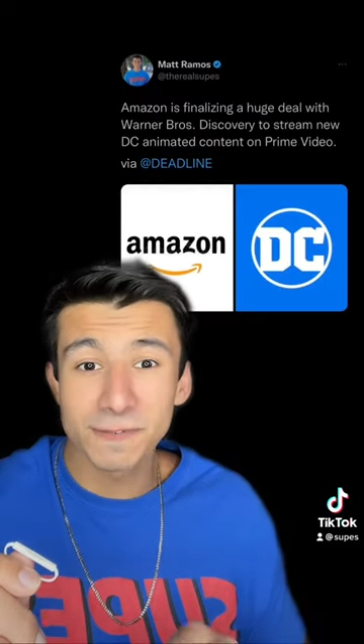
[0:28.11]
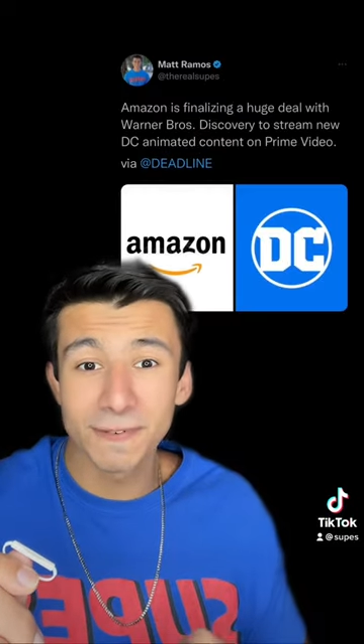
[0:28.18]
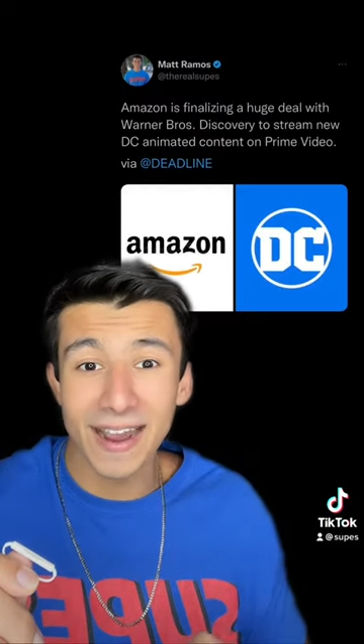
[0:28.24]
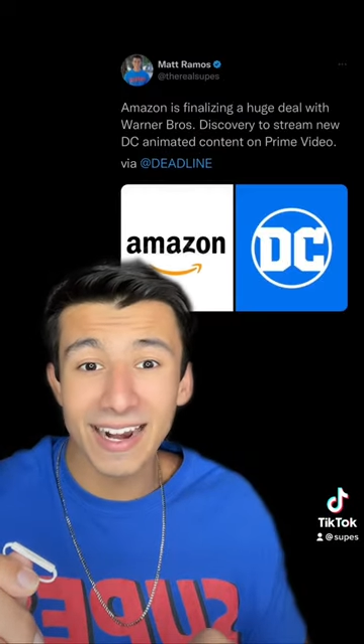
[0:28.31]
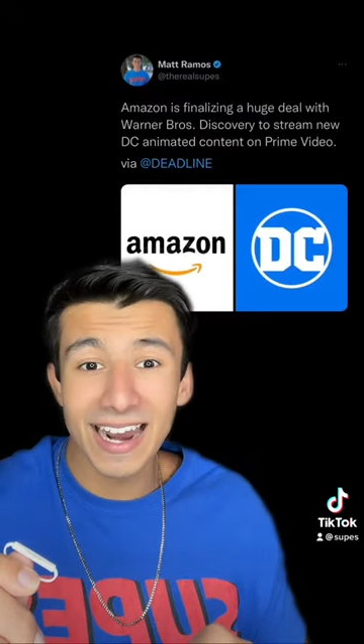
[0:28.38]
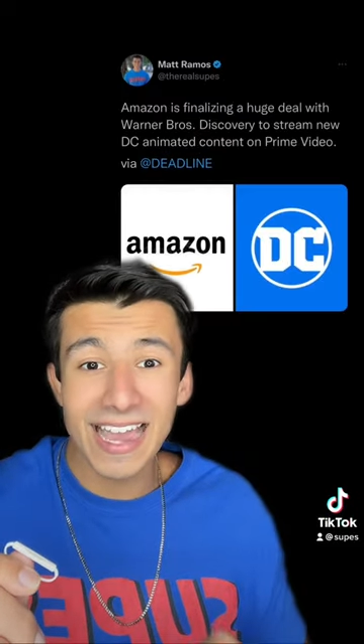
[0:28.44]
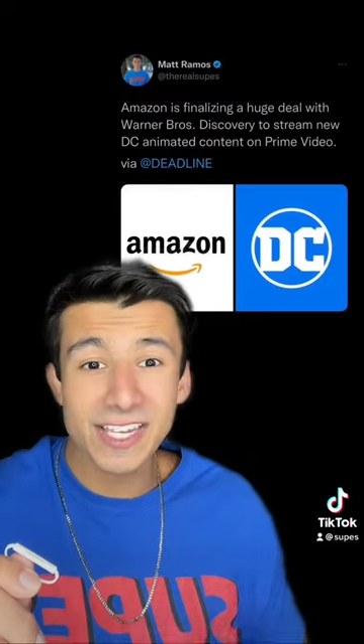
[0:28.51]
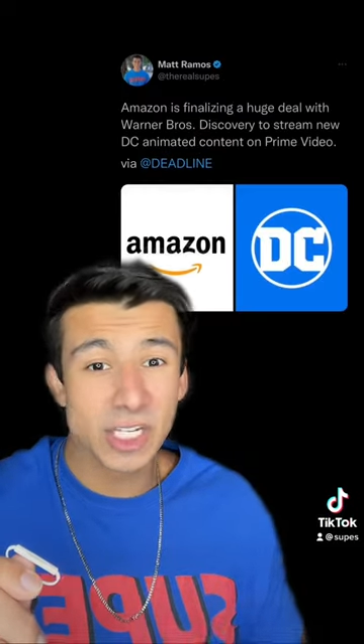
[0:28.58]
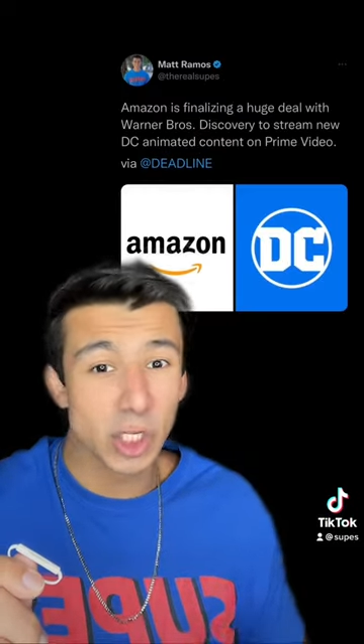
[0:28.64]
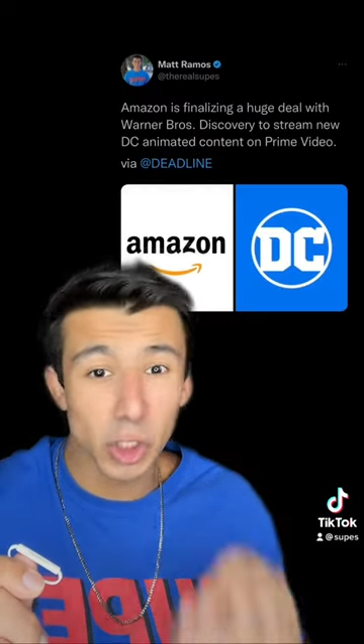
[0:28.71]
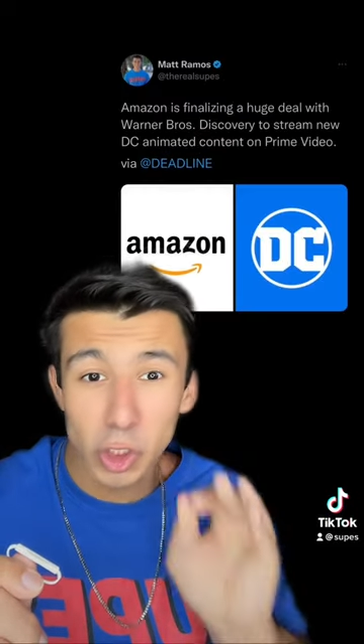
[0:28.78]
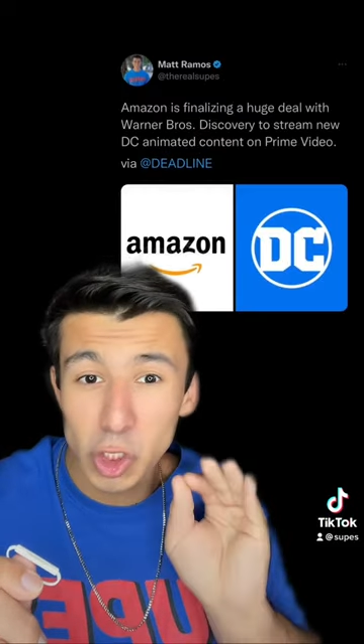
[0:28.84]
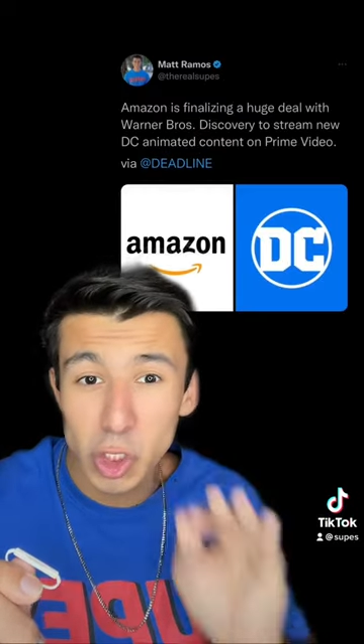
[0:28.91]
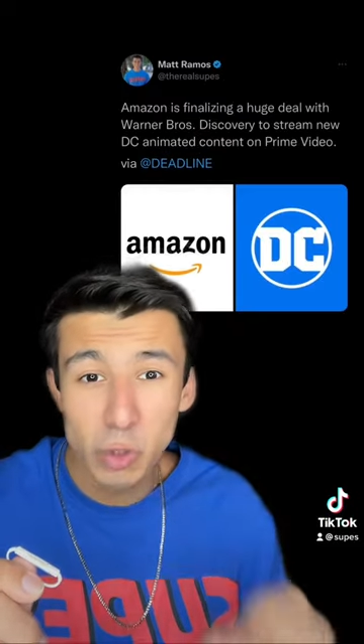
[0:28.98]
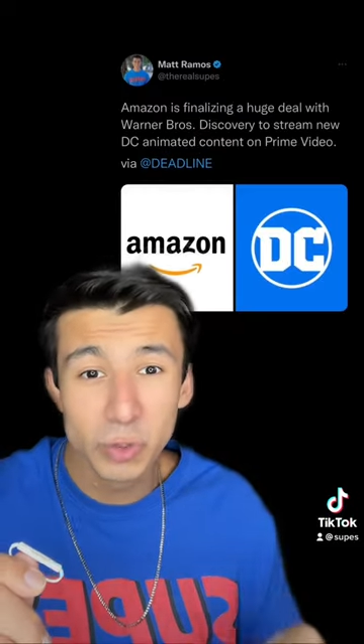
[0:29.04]
is
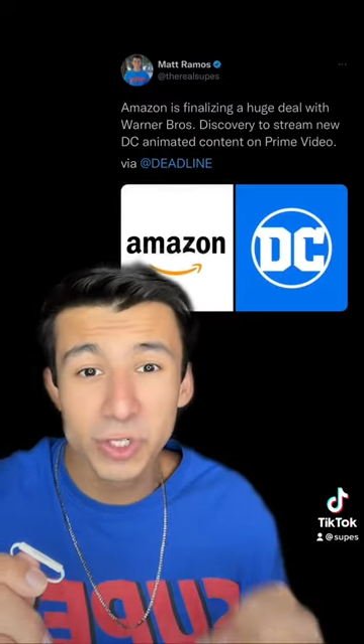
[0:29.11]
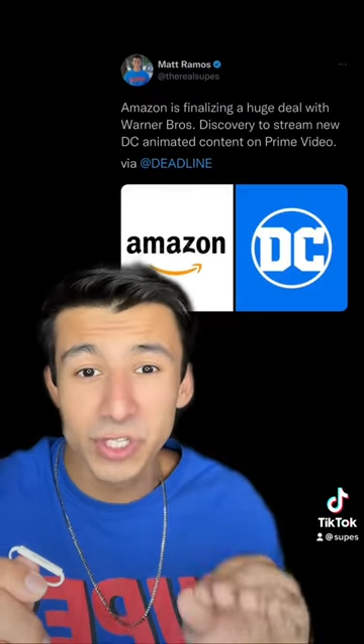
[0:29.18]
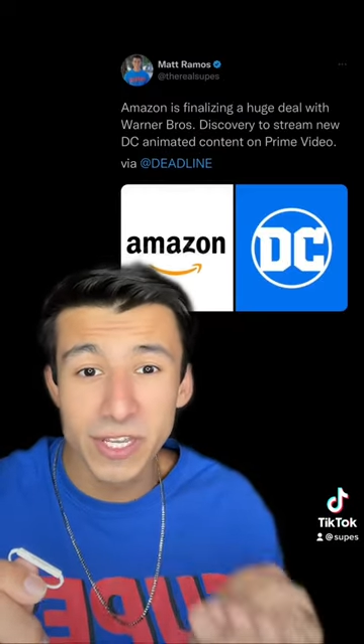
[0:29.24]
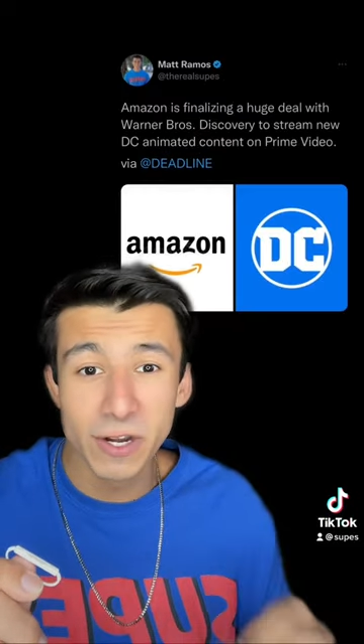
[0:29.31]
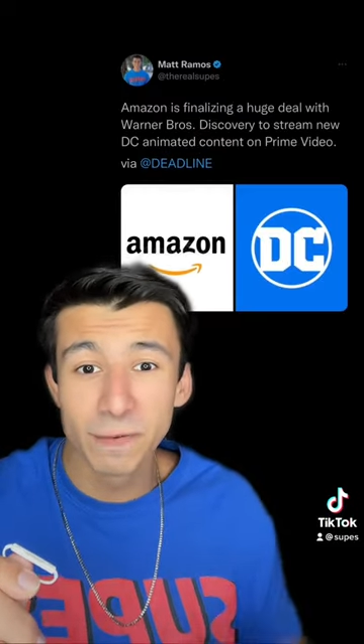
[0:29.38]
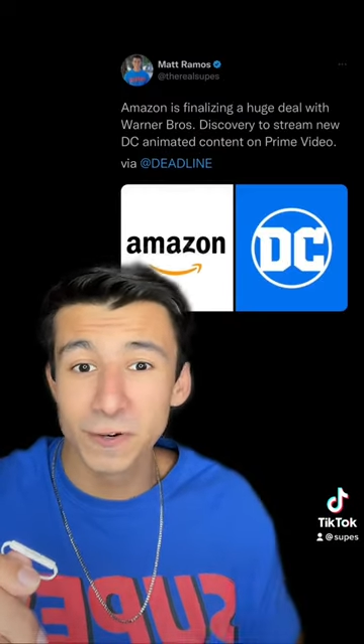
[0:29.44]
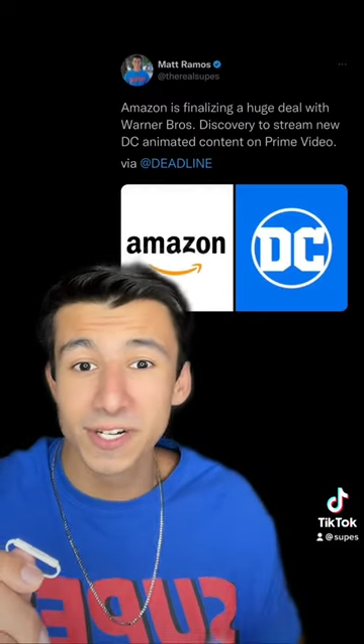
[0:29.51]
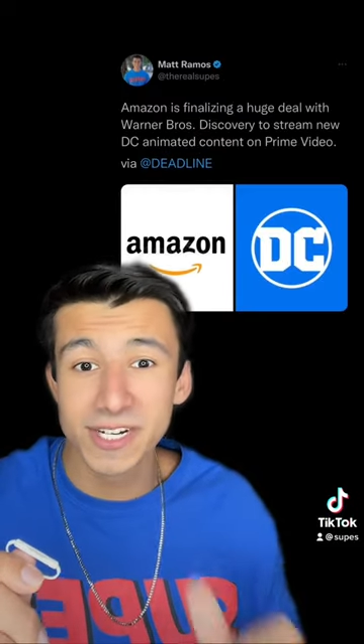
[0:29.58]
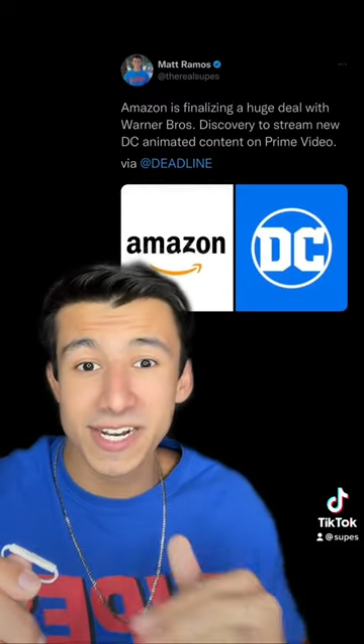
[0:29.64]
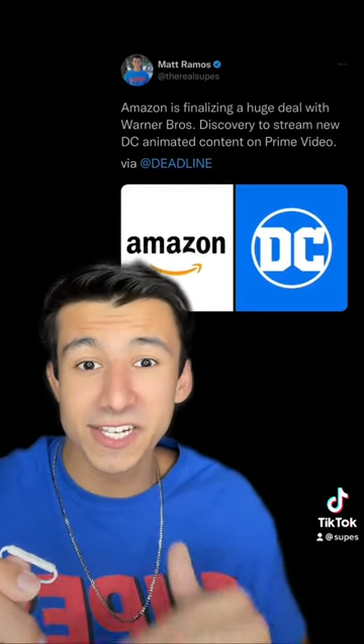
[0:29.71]
finalizing a huge deal for